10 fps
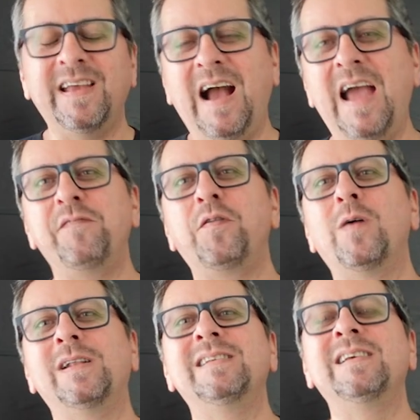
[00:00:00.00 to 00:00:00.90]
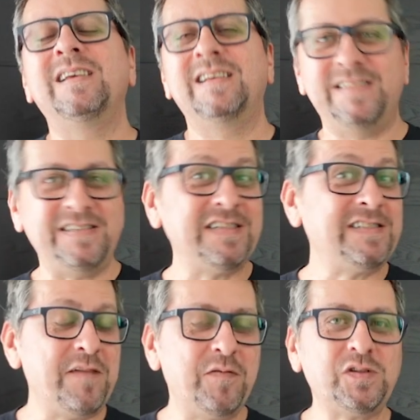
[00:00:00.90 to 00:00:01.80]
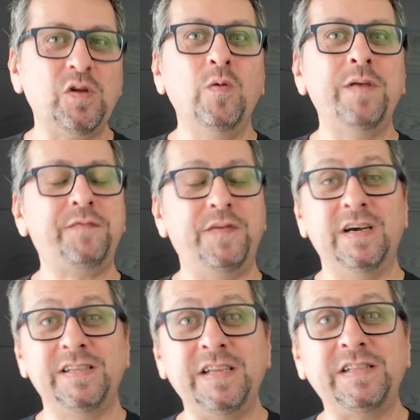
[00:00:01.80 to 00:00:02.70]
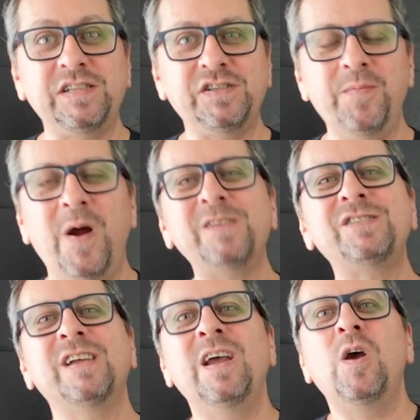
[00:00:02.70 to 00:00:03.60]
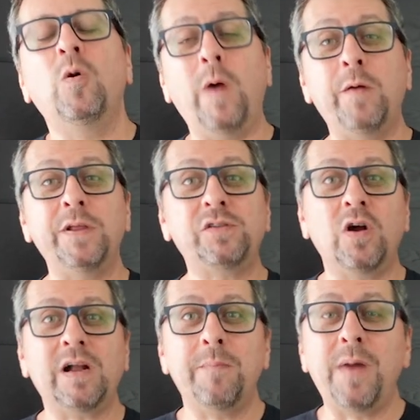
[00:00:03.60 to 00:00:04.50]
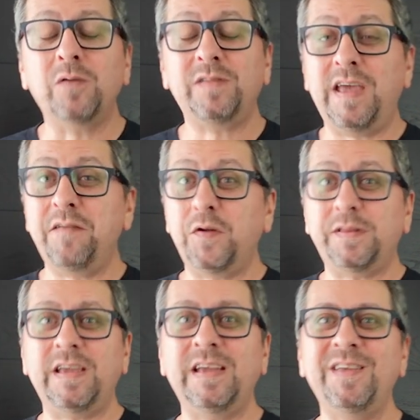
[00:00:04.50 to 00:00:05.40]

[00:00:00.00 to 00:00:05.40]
Hi everyone, this is Everson with DTG Merch, where we talk about everything